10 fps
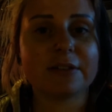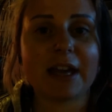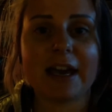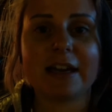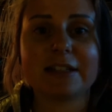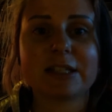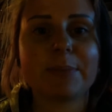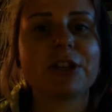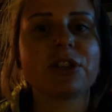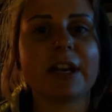that
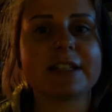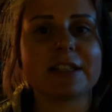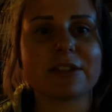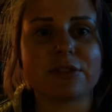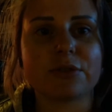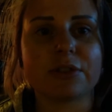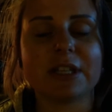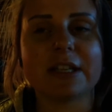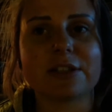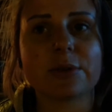specializes in tortilla,